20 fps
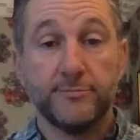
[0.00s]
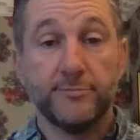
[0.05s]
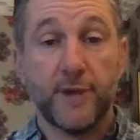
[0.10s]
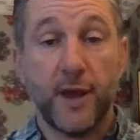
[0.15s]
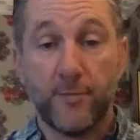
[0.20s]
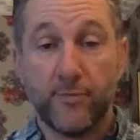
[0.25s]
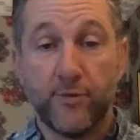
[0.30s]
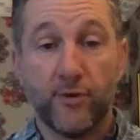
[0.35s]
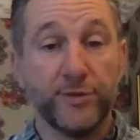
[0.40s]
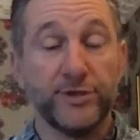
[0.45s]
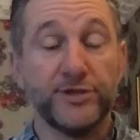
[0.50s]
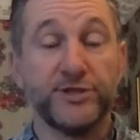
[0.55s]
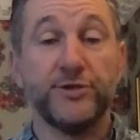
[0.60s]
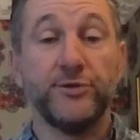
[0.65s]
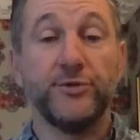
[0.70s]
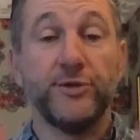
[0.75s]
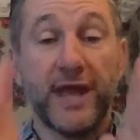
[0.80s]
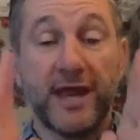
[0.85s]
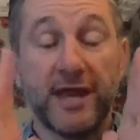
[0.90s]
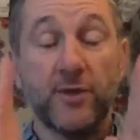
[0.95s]
I promise
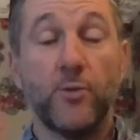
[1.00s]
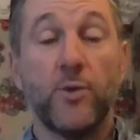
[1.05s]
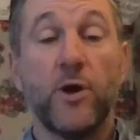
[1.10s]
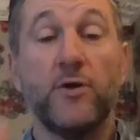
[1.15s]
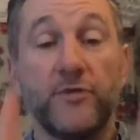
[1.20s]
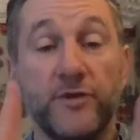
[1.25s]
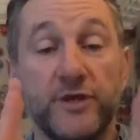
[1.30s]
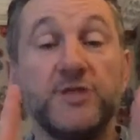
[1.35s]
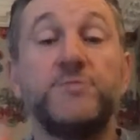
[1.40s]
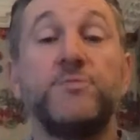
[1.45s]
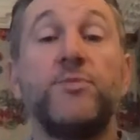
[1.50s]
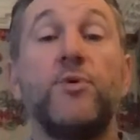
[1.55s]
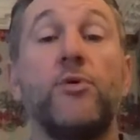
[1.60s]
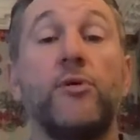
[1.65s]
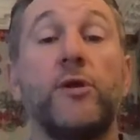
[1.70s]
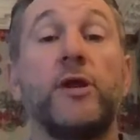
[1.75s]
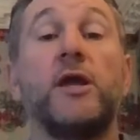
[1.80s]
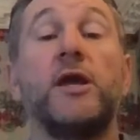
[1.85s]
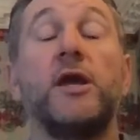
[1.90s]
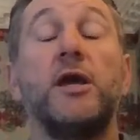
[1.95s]
you, getting wealthy is
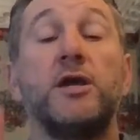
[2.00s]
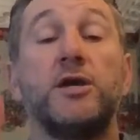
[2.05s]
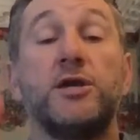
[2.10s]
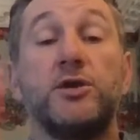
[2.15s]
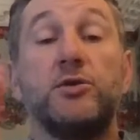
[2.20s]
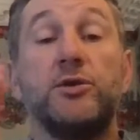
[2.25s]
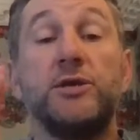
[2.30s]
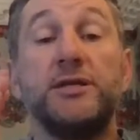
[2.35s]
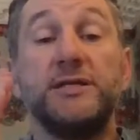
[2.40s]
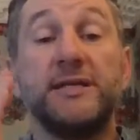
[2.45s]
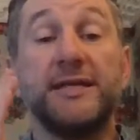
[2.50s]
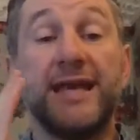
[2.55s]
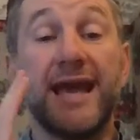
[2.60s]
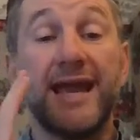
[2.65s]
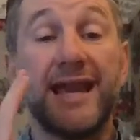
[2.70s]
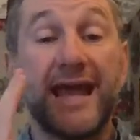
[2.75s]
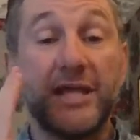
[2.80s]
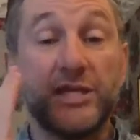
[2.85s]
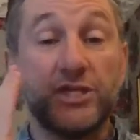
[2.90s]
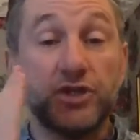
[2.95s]
boring. You need to
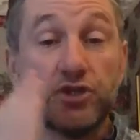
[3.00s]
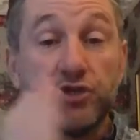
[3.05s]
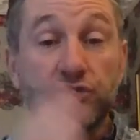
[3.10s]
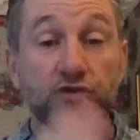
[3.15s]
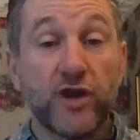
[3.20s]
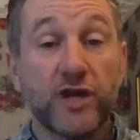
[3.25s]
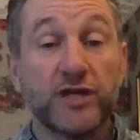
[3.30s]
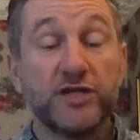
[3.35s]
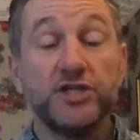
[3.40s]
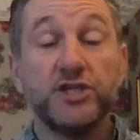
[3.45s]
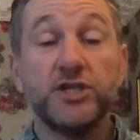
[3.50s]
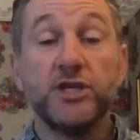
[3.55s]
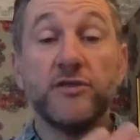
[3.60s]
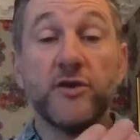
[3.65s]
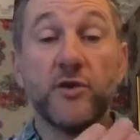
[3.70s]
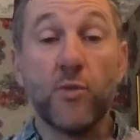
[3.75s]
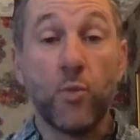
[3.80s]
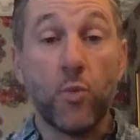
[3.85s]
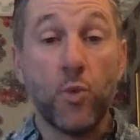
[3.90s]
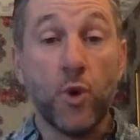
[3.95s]
get a strategy
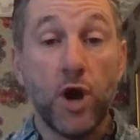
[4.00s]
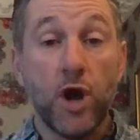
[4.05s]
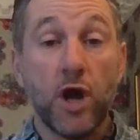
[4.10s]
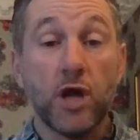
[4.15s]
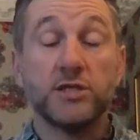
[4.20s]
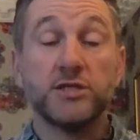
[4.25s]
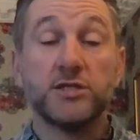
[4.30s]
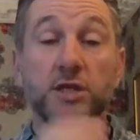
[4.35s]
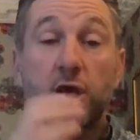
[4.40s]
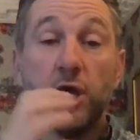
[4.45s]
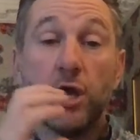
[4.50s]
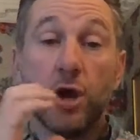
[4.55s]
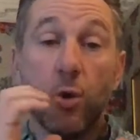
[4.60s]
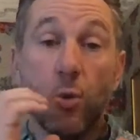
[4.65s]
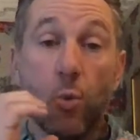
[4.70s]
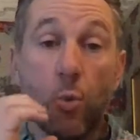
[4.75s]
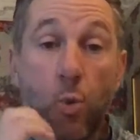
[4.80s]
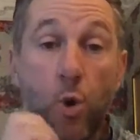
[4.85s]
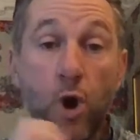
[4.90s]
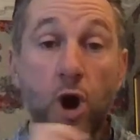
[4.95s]
that works,
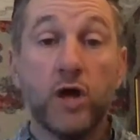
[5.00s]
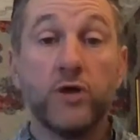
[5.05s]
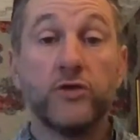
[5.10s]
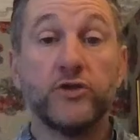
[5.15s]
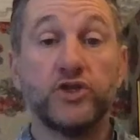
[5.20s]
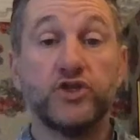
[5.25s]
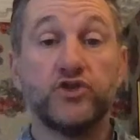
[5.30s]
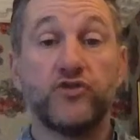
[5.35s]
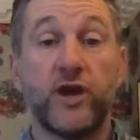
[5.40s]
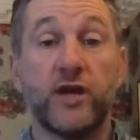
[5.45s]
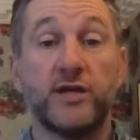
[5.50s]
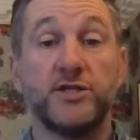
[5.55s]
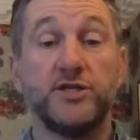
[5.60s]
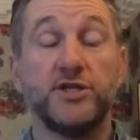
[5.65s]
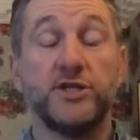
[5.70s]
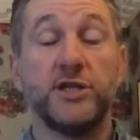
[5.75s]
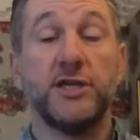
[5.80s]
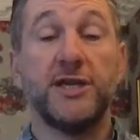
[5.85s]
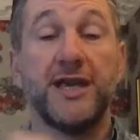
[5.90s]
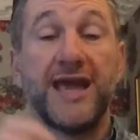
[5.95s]
work the
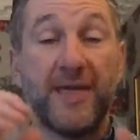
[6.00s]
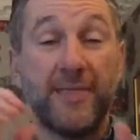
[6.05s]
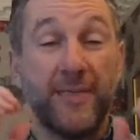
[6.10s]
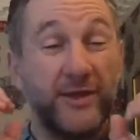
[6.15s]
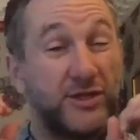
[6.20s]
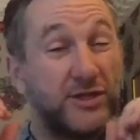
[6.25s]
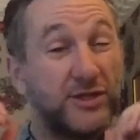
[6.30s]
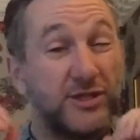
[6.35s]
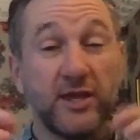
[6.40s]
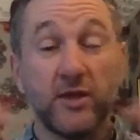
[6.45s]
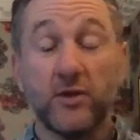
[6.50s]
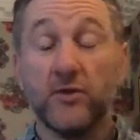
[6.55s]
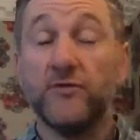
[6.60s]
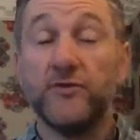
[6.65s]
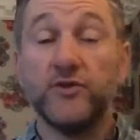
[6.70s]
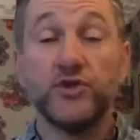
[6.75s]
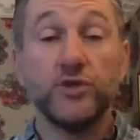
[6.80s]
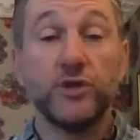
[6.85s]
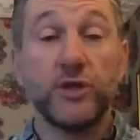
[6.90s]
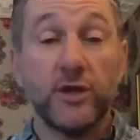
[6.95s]
strategy, and then just get off
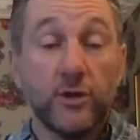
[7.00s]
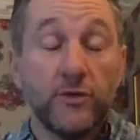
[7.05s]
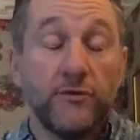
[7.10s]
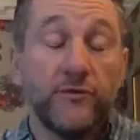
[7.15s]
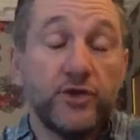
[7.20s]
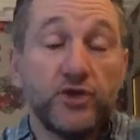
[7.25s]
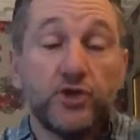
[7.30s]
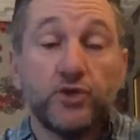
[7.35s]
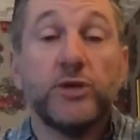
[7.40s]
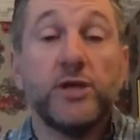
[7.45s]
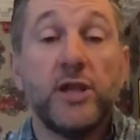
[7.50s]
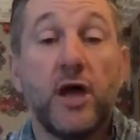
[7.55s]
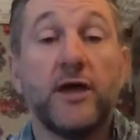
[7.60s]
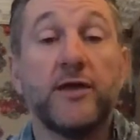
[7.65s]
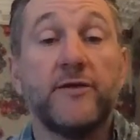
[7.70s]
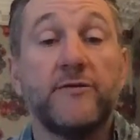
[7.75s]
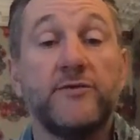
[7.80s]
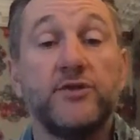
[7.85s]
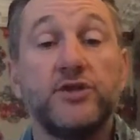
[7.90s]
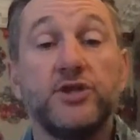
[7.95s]
and enjoy
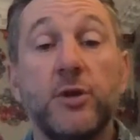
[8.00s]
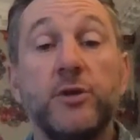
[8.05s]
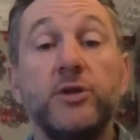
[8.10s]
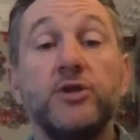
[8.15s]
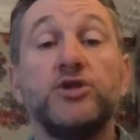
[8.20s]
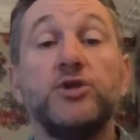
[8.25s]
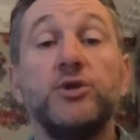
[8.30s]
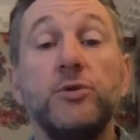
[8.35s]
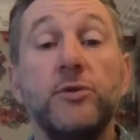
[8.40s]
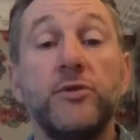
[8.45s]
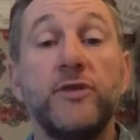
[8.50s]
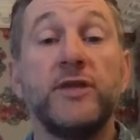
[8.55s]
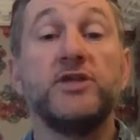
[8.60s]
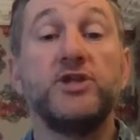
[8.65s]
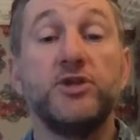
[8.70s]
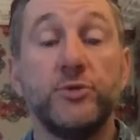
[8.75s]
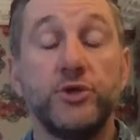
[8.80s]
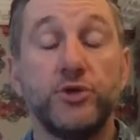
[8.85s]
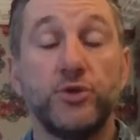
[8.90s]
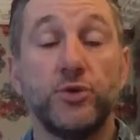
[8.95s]
life. Just go to do the things
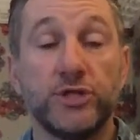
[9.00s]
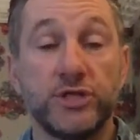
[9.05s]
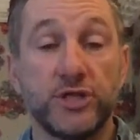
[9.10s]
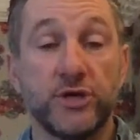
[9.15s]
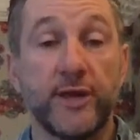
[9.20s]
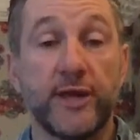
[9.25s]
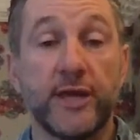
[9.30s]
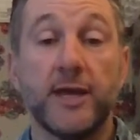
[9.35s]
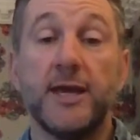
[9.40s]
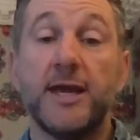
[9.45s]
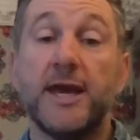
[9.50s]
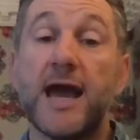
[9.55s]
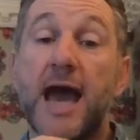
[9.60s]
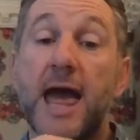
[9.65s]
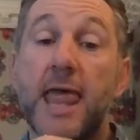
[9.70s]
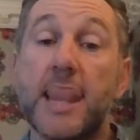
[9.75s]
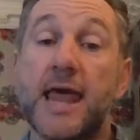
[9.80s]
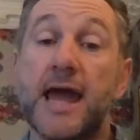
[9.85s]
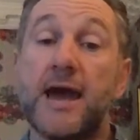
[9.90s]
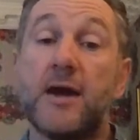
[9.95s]
you enjoy doing.
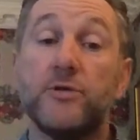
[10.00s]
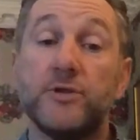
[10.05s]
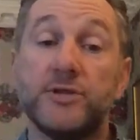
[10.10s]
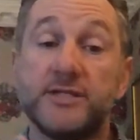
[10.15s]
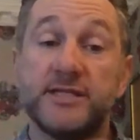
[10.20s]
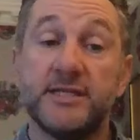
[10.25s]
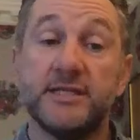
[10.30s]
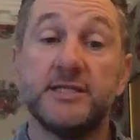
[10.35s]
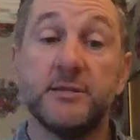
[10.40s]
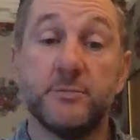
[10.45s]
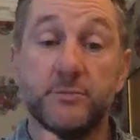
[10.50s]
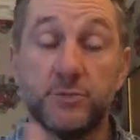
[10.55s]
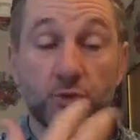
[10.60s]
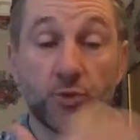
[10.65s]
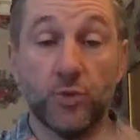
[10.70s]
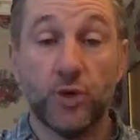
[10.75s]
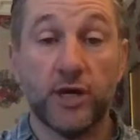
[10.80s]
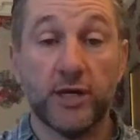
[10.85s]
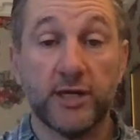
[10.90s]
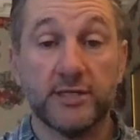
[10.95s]
Allow the system to
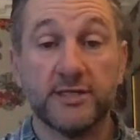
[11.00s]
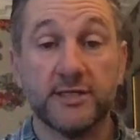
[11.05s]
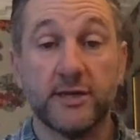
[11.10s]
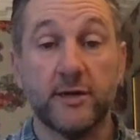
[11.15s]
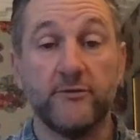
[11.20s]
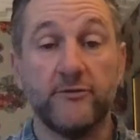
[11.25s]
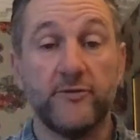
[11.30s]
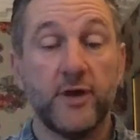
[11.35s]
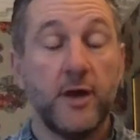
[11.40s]
work itself.